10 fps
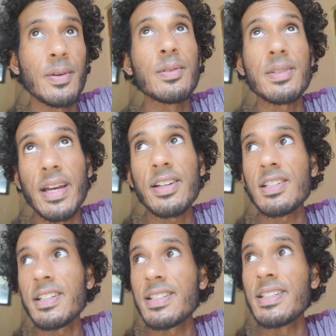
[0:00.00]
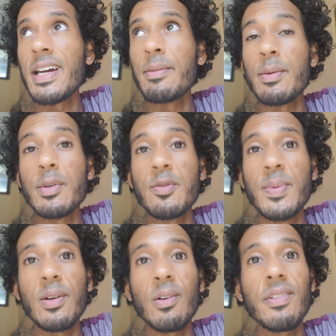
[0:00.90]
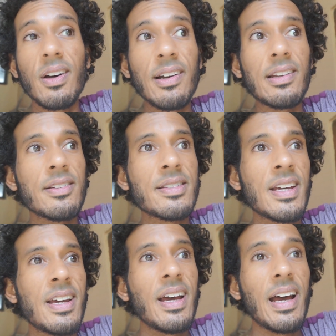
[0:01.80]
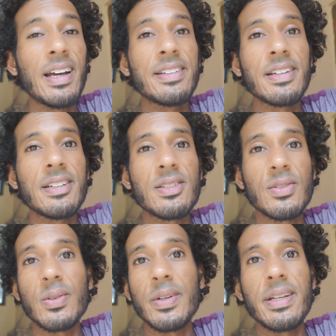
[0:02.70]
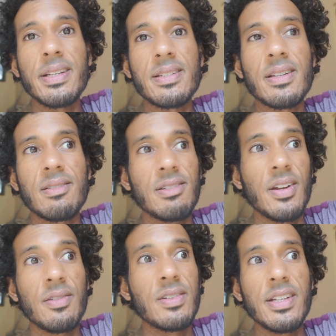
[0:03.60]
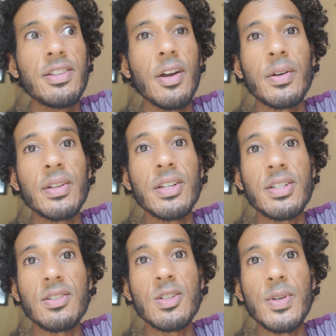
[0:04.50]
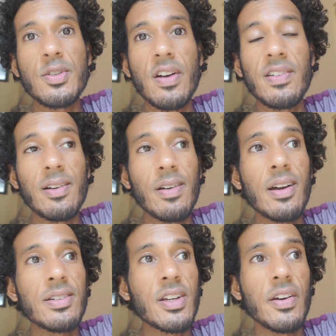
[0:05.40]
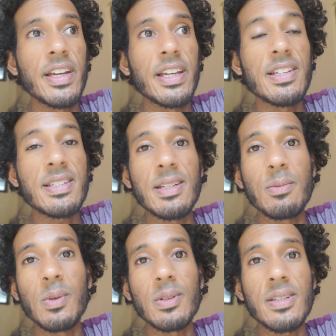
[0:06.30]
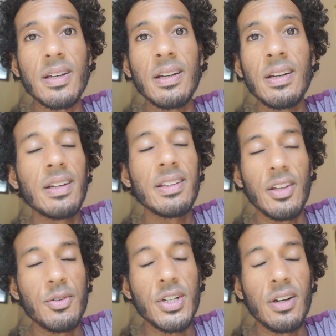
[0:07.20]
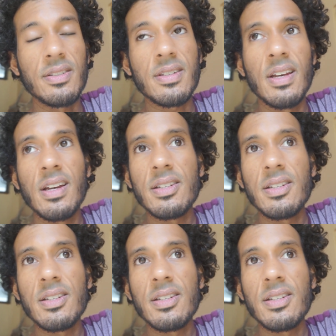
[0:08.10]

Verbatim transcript: It was actually today we would have been on the island and Story is, you know, in no condition to be traveling around, going in seawater. sea water, no chance.